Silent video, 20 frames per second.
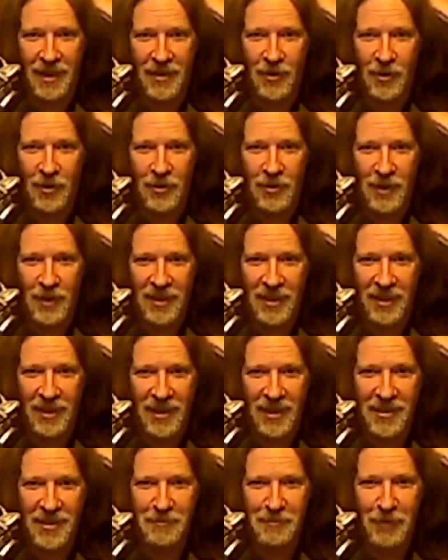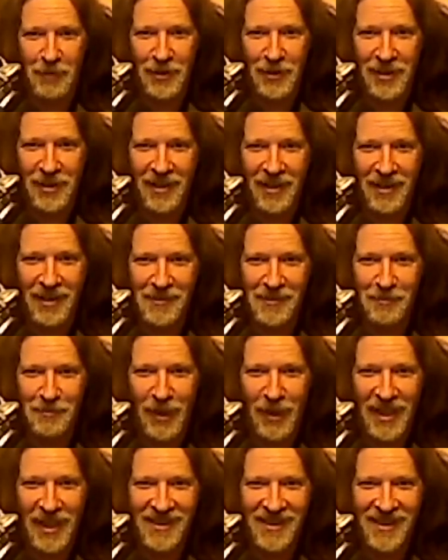I think I just blew Cary's
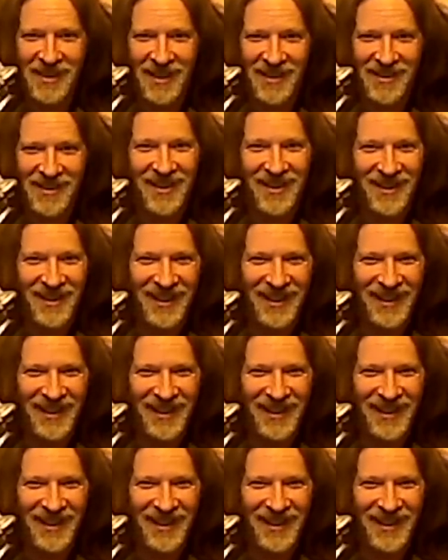brain cells.